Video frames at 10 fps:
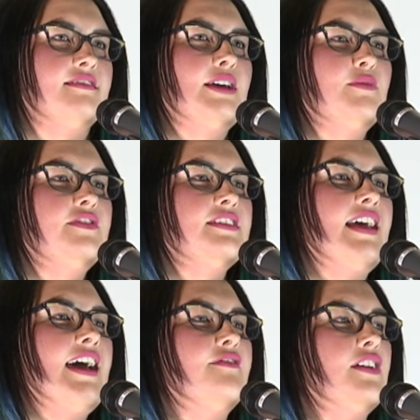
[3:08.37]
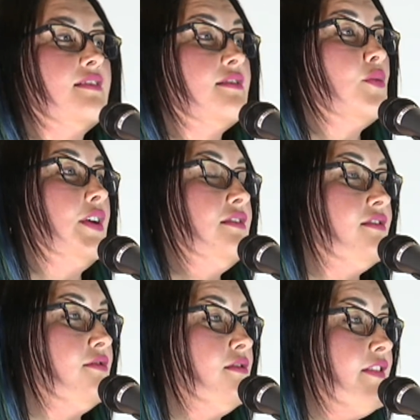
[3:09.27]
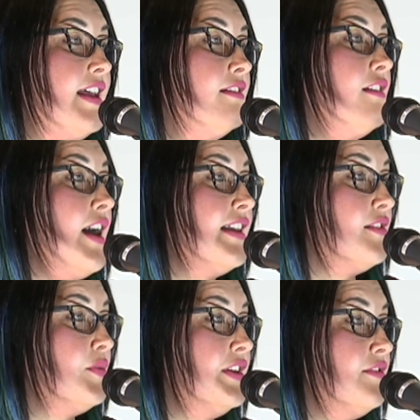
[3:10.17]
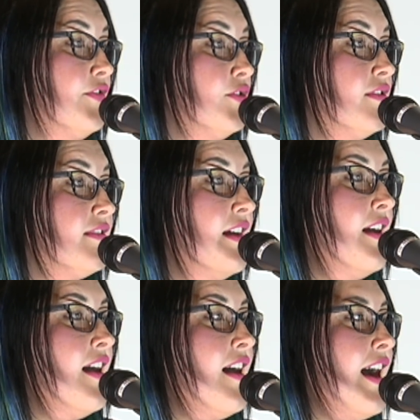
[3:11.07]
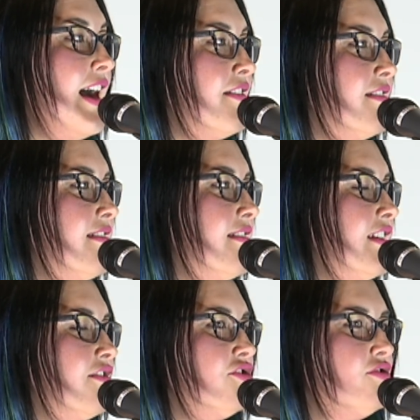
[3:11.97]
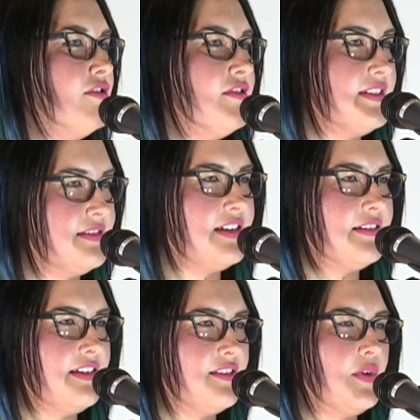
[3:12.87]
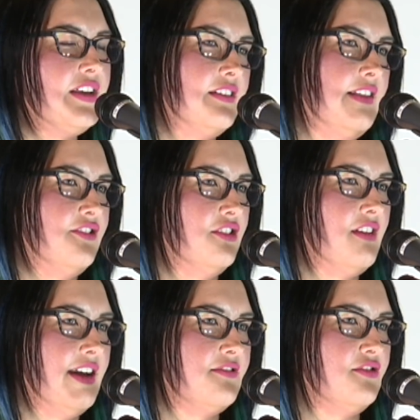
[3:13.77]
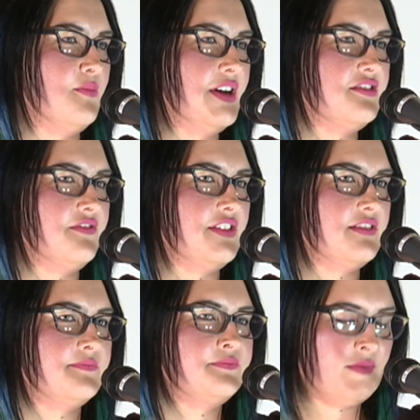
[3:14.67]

Some of us have a sweet tooth and like sweet foods. Others think that sugar is sickly sweet and they don't like too much of it.